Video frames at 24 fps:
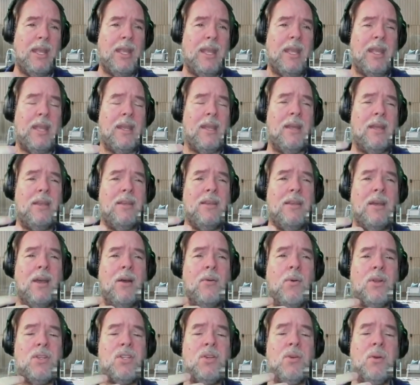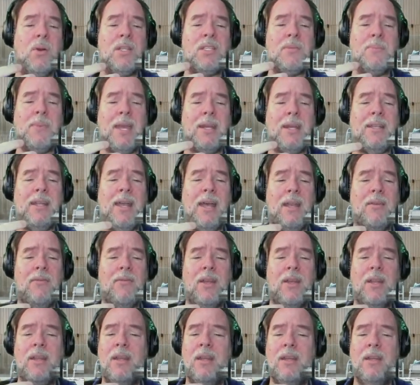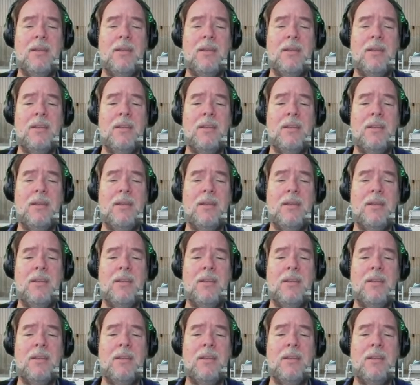and what you expect out of it.